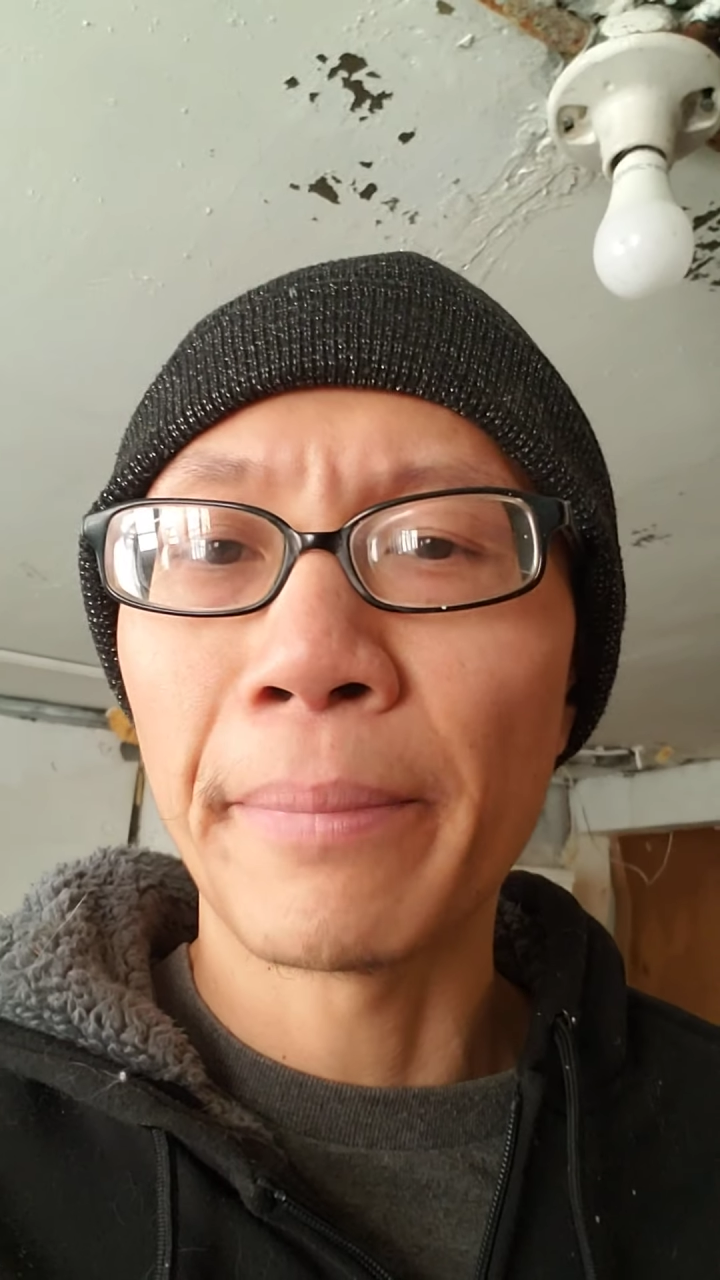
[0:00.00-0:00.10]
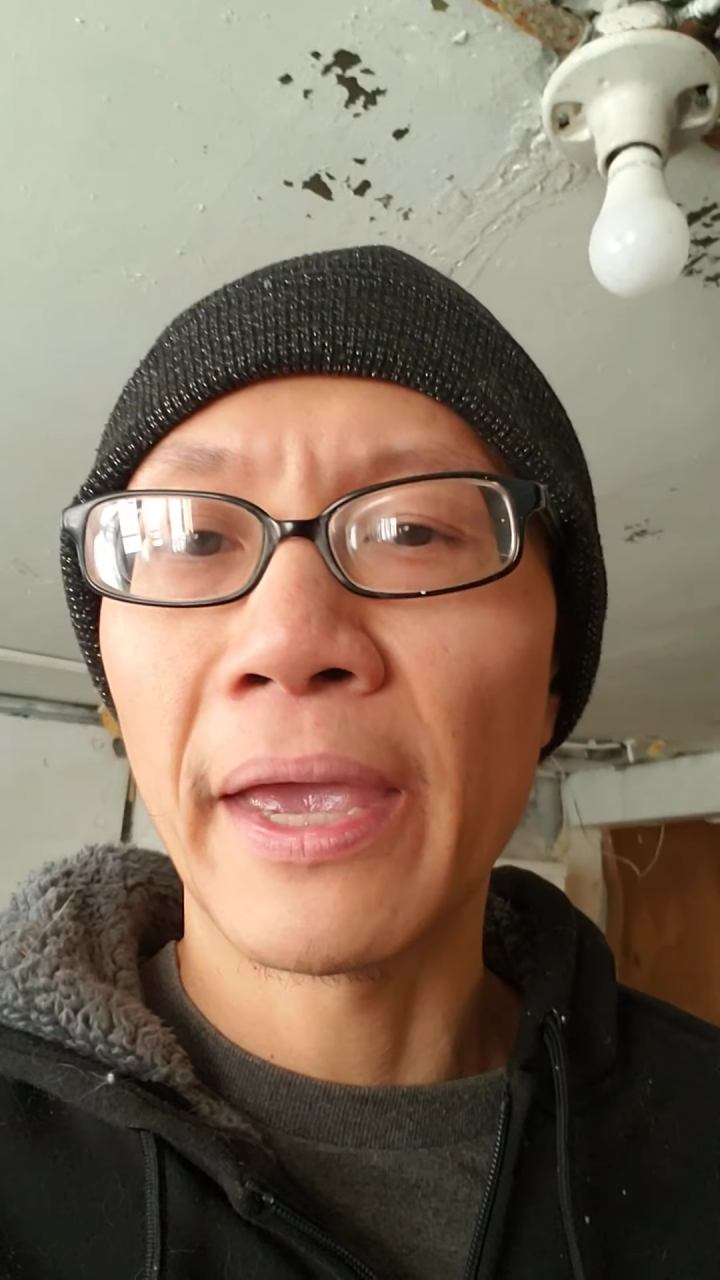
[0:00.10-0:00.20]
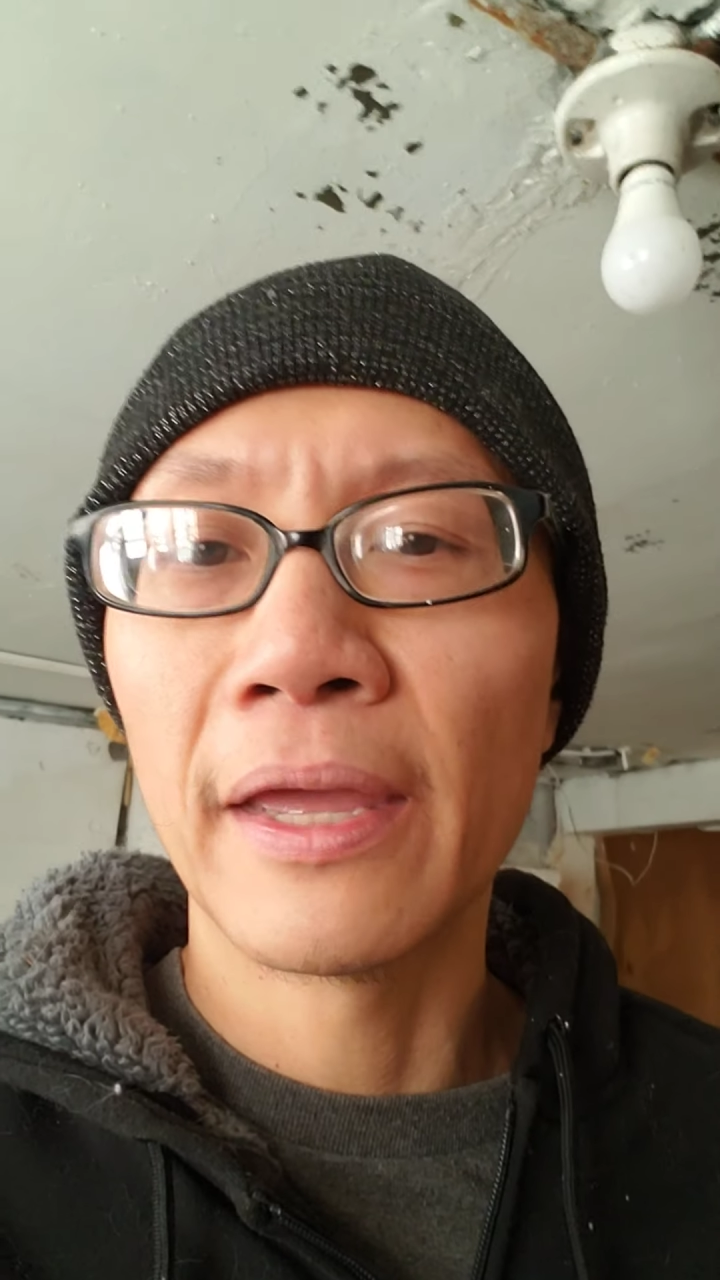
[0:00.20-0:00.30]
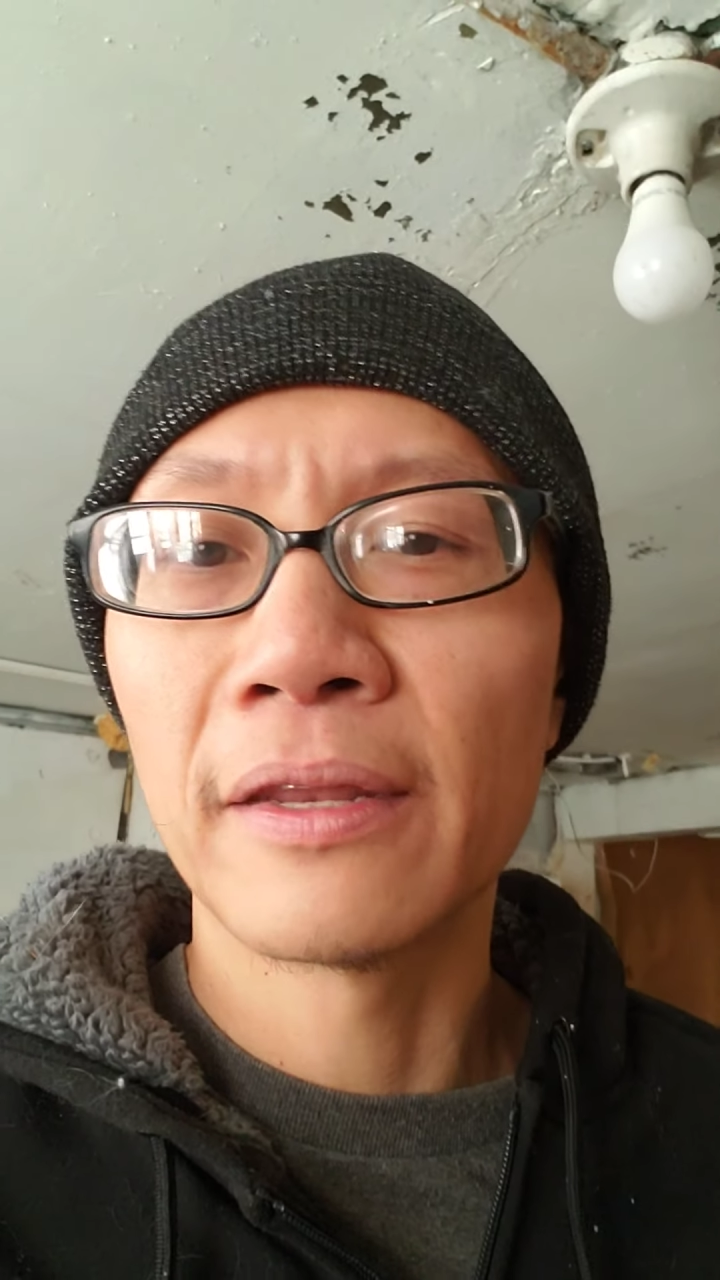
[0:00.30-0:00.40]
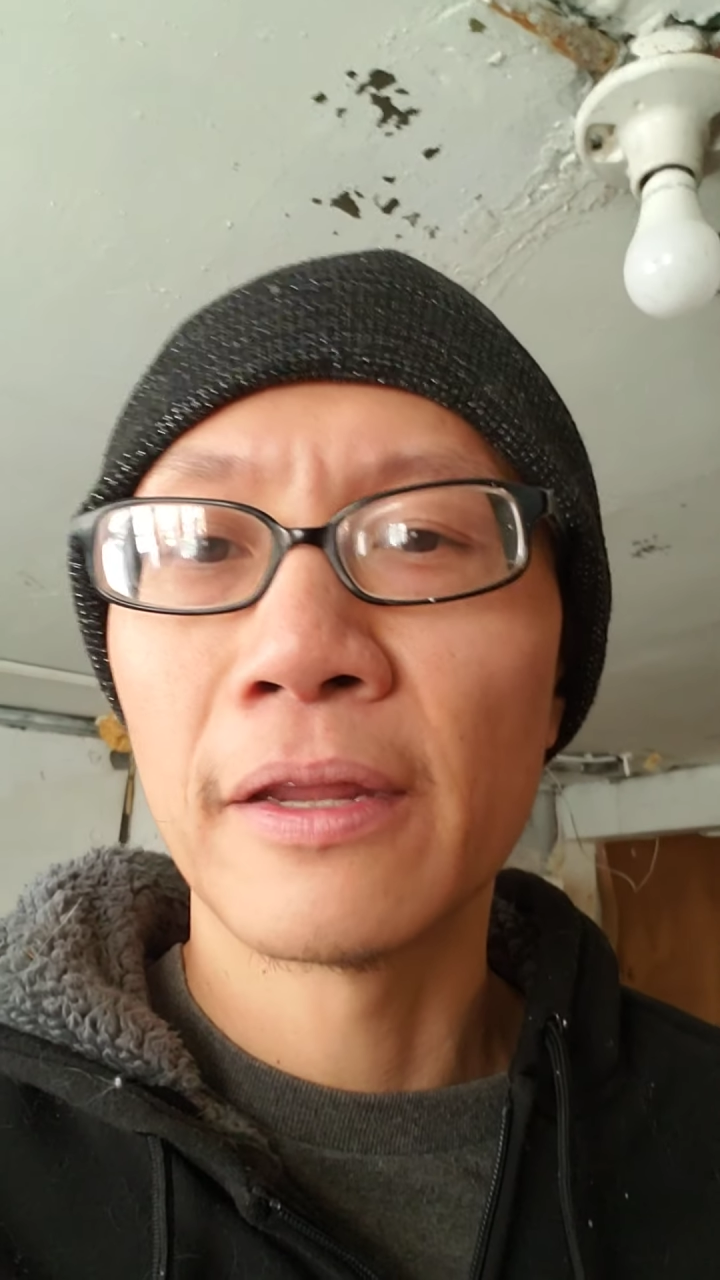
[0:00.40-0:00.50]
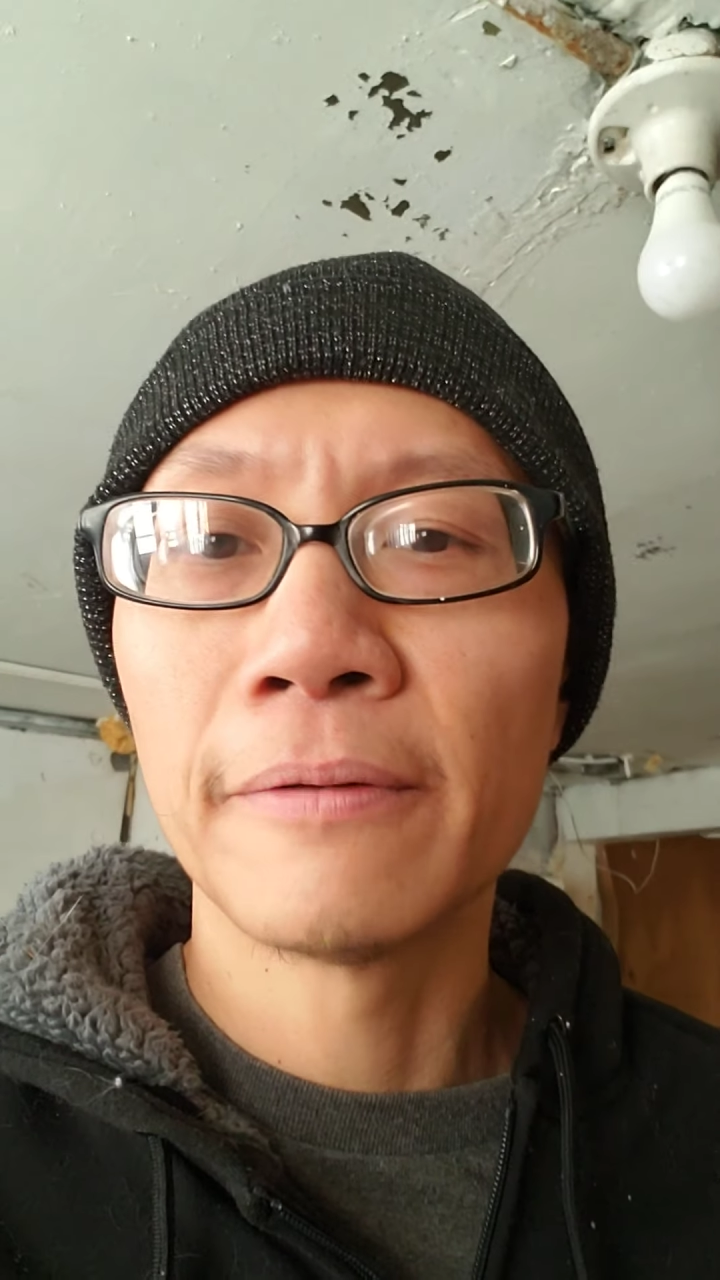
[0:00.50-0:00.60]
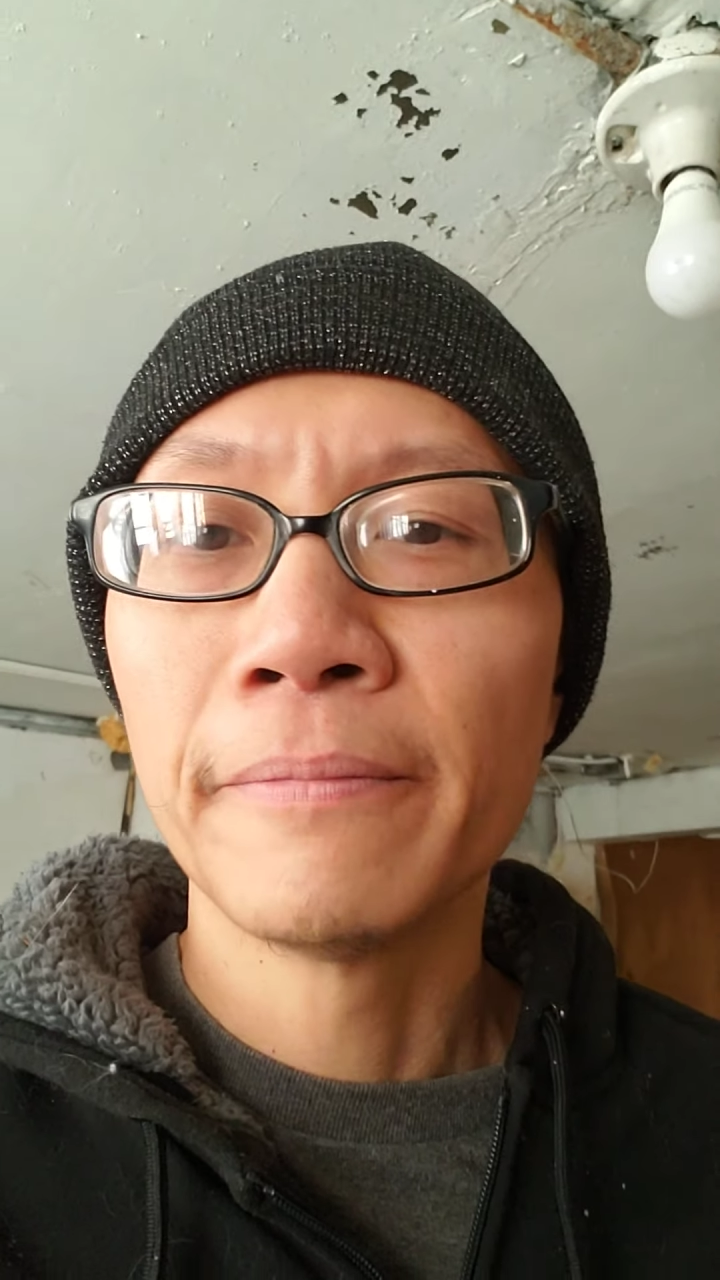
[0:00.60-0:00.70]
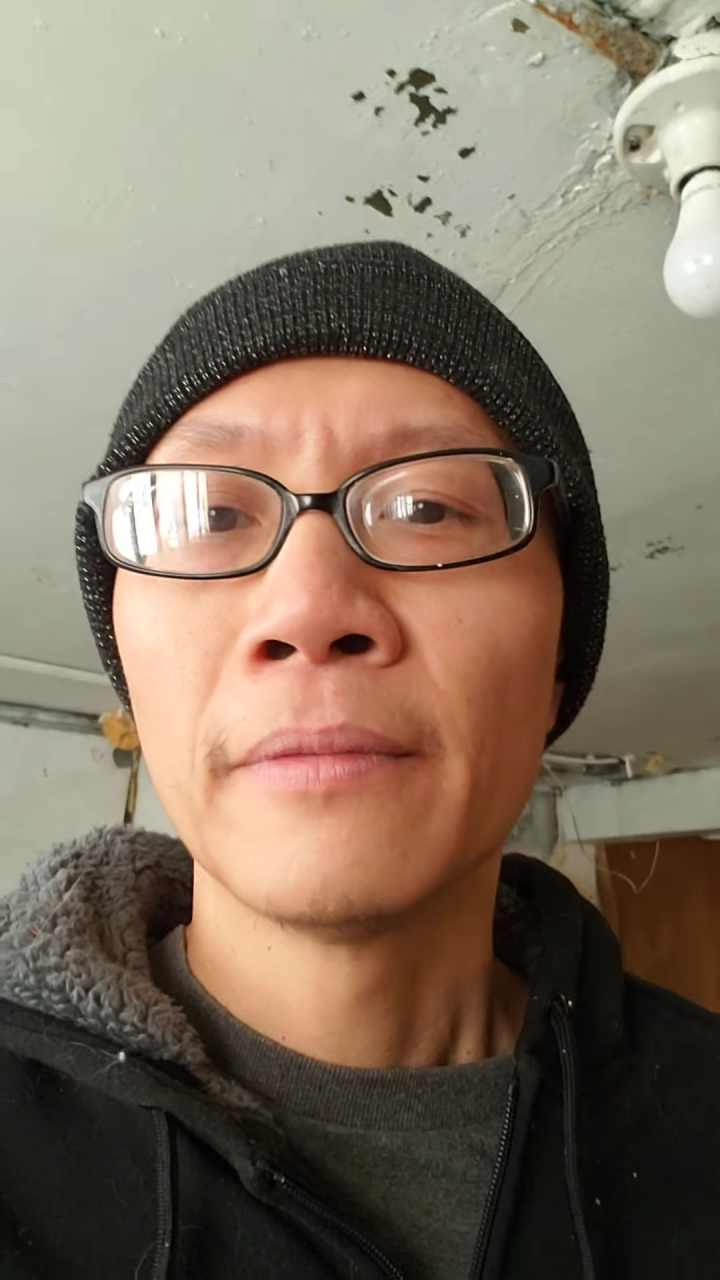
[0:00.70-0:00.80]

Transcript: paint, and then